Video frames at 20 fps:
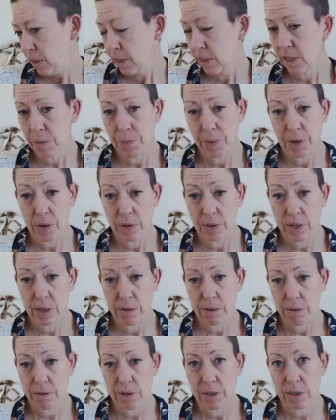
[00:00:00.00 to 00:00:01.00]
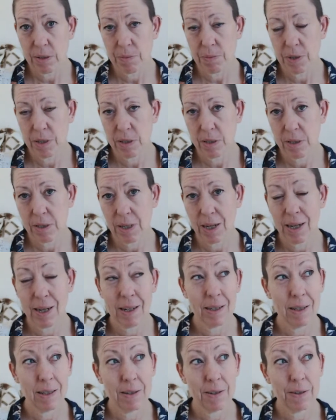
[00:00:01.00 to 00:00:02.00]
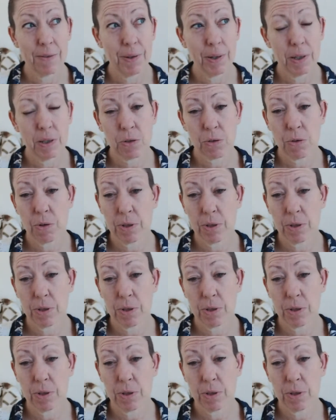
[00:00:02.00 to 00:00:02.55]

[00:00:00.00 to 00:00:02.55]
is to put it on near Christmas. And fingers